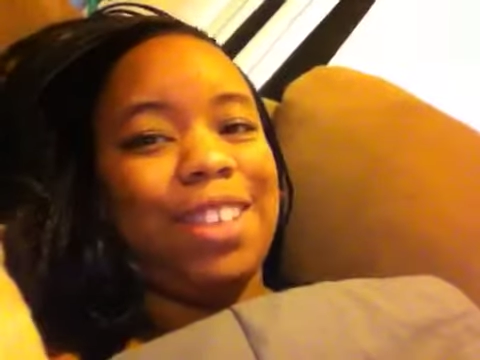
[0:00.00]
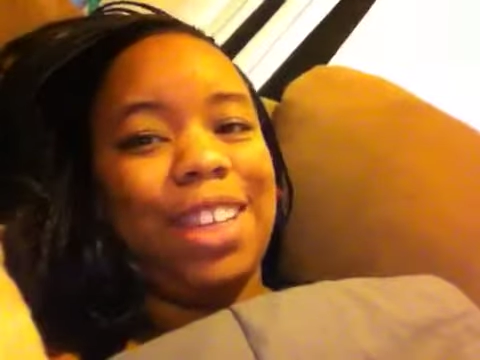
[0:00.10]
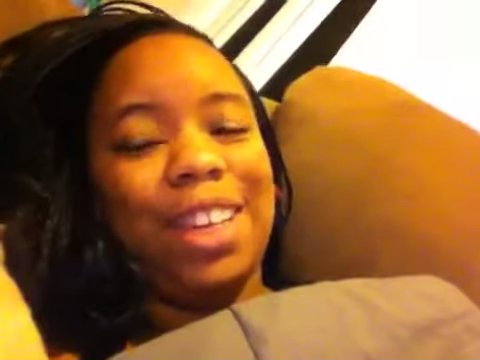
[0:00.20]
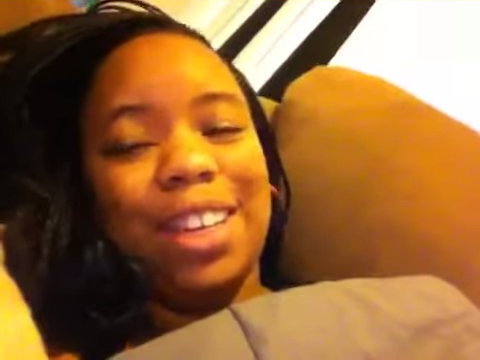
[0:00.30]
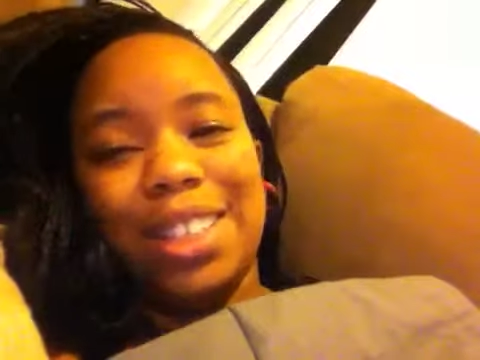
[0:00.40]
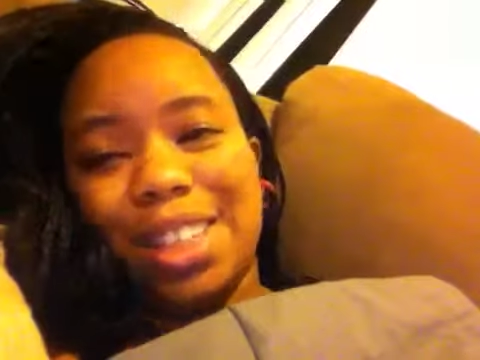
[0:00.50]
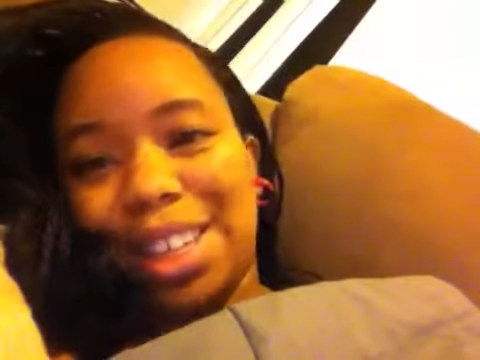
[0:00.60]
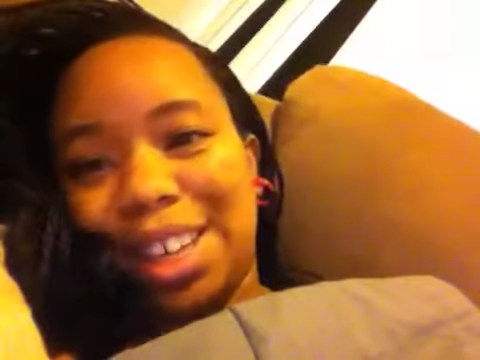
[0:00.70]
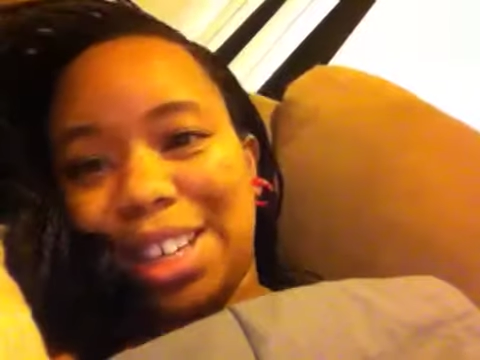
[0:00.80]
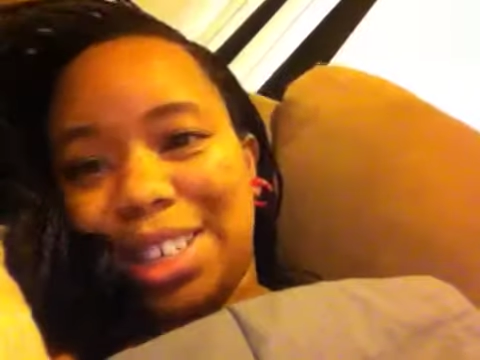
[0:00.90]
he did some
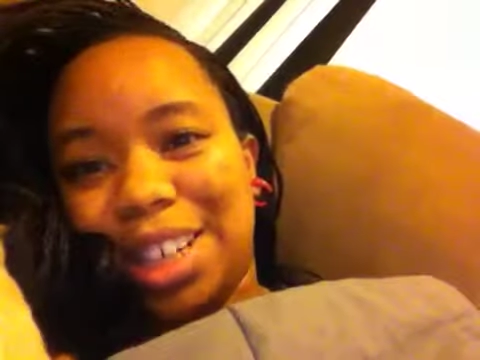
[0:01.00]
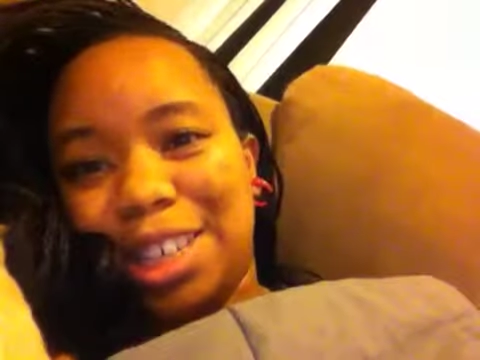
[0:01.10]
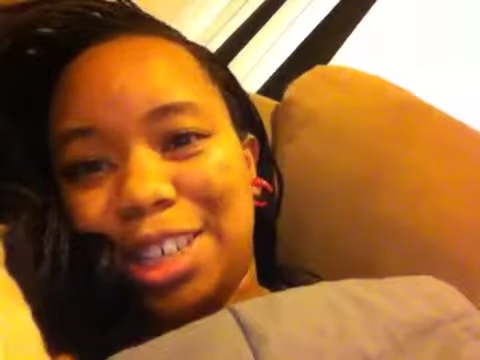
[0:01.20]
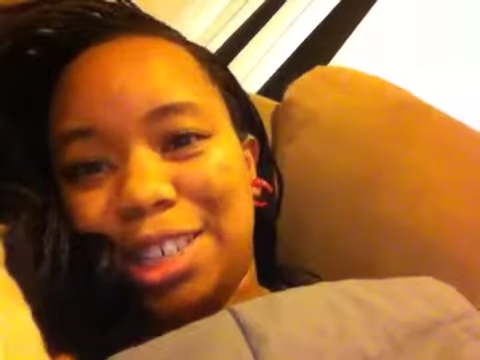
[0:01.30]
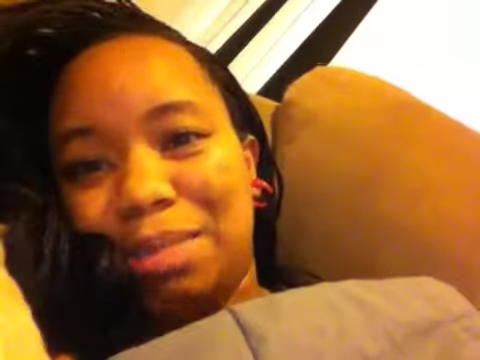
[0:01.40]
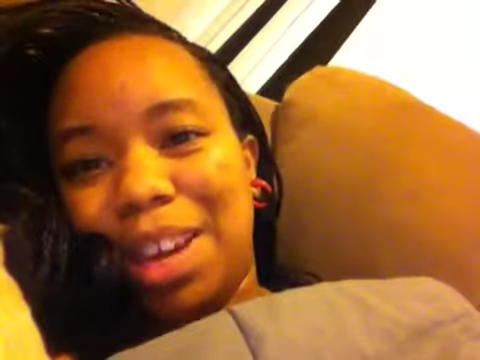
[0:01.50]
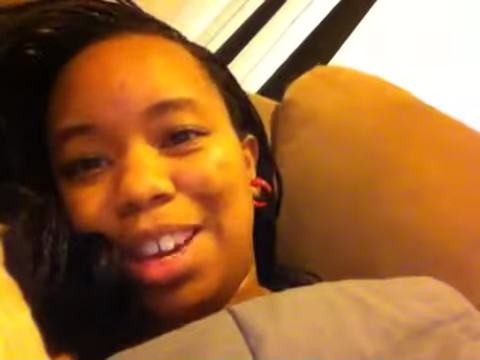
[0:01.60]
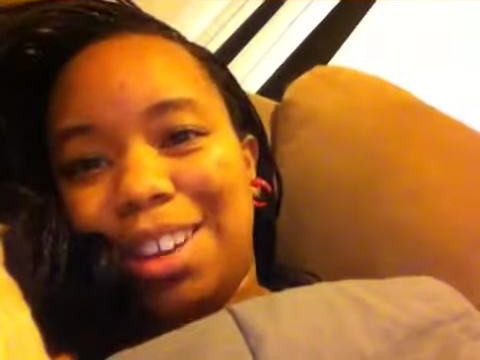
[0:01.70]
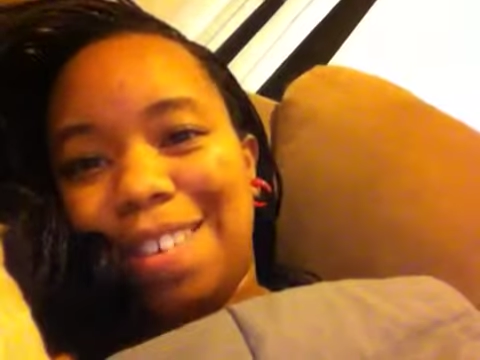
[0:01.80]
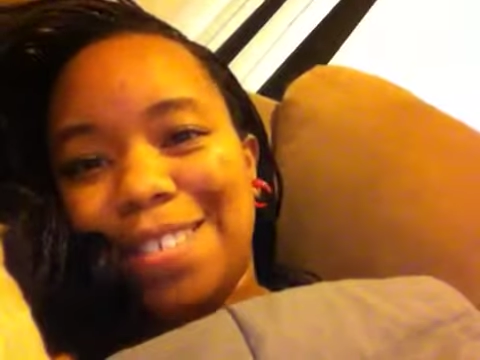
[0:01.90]
things that just
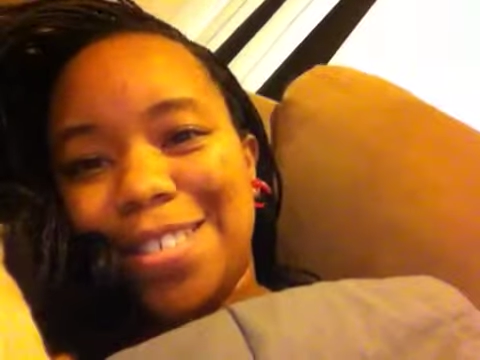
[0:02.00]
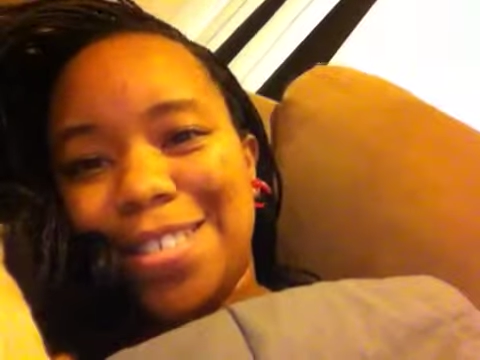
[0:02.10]
made